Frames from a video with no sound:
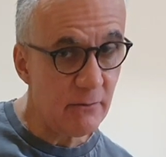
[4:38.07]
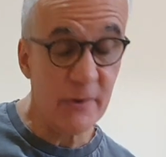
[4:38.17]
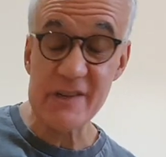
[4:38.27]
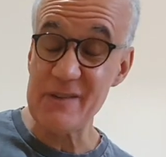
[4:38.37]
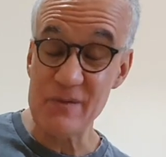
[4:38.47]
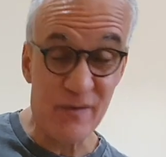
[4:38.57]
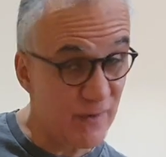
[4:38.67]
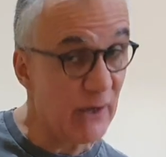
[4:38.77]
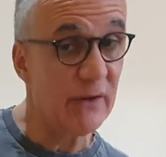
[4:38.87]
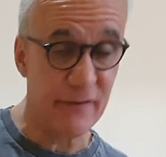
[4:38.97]
which is
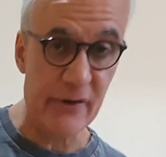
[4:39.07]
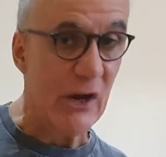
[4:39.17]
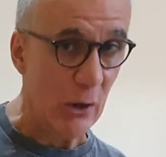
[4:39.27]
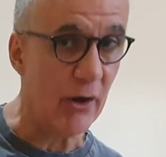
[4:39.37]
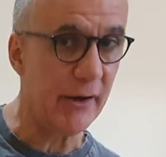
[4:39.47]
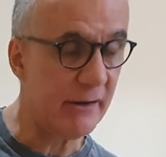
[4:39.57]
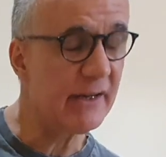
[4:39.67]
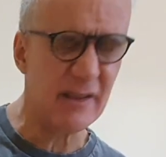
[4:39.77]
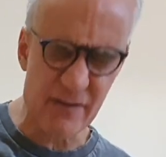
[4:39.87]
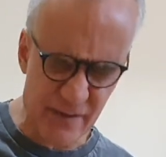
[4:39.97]
very, very hot.
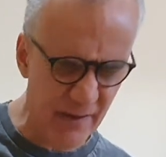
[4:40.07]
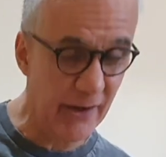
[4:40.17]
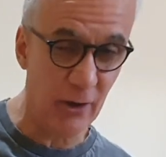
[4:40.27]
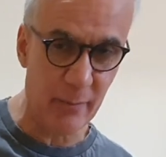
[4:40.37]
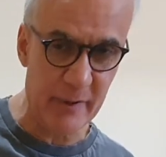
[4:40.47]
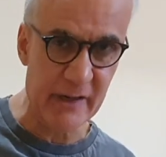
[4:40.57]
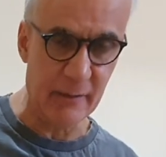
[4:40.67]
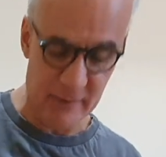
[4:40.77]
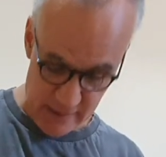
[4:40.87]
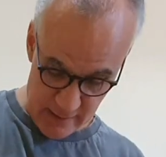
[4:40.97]
It's a very hot pickup.